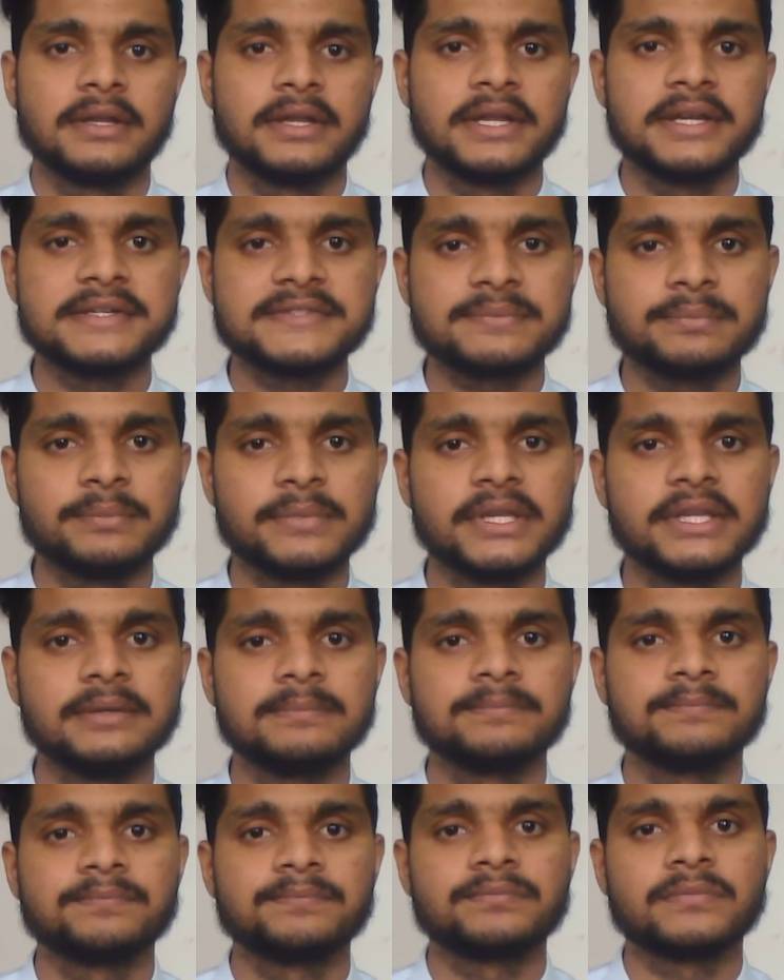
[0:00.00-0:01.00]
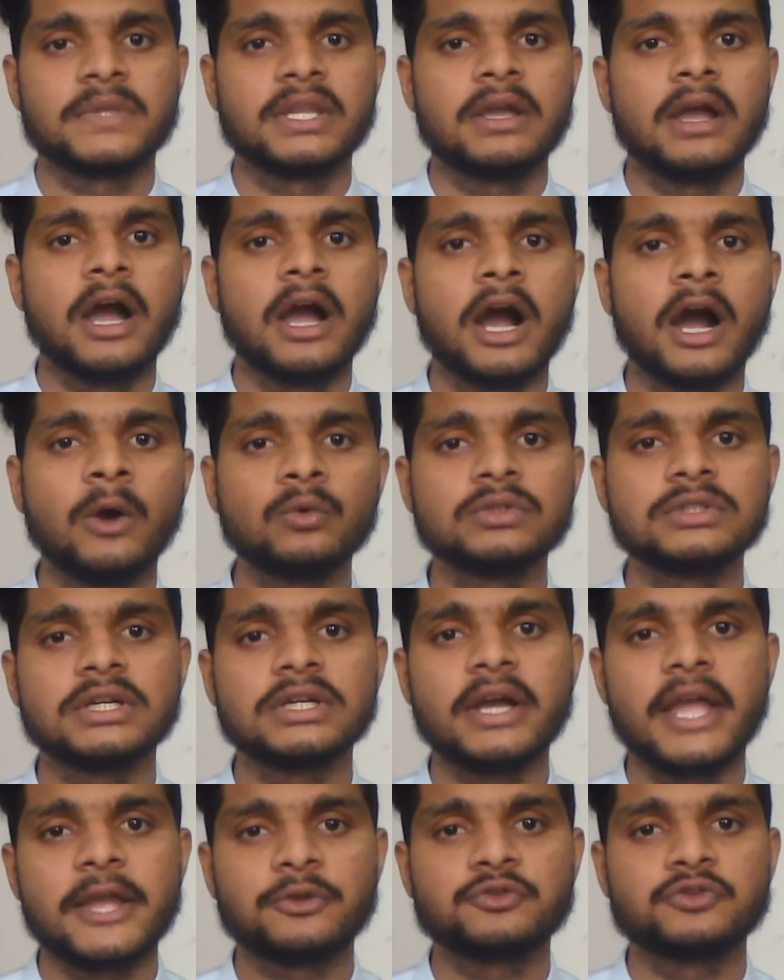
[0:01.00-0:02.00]
It means how
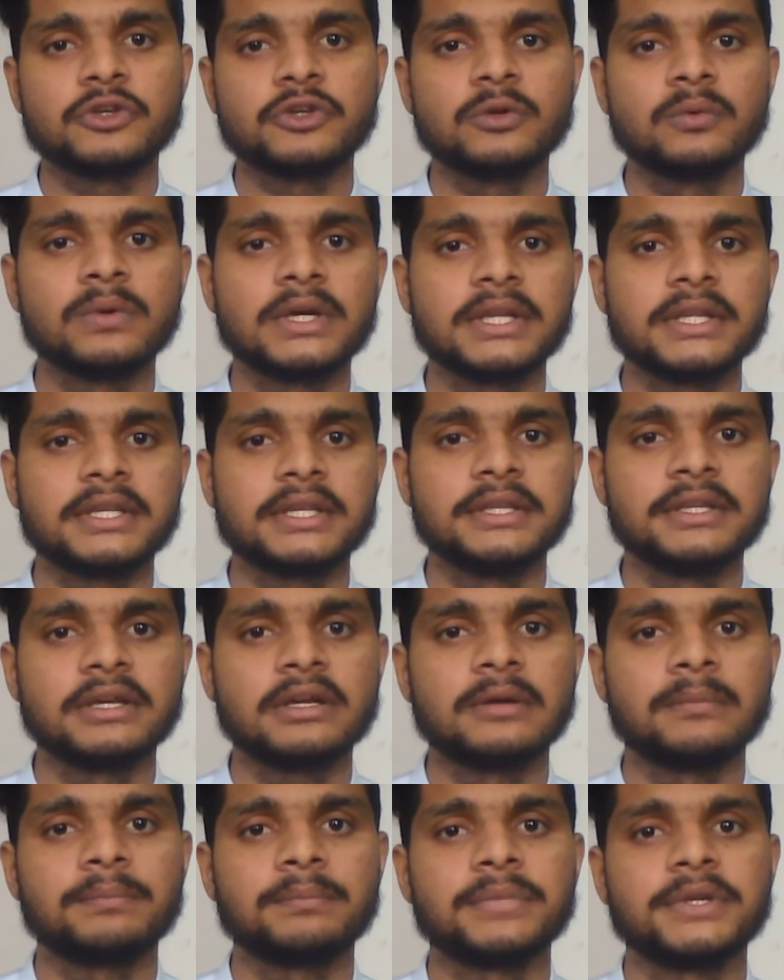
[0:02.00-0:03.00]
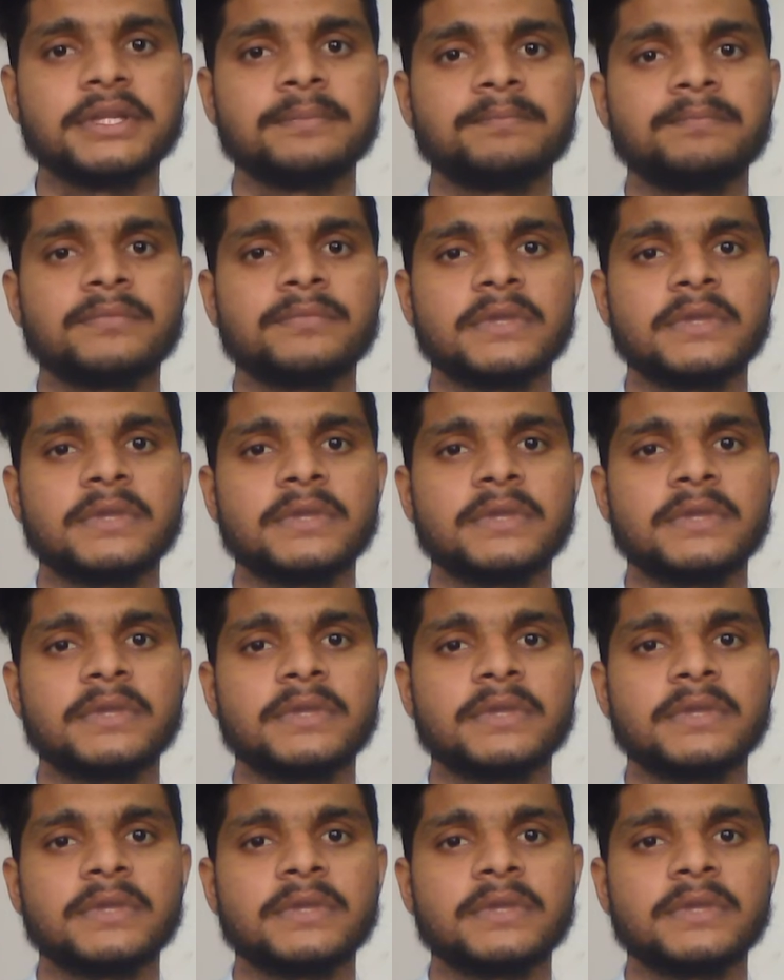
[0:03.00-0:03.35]
the actual work in a company,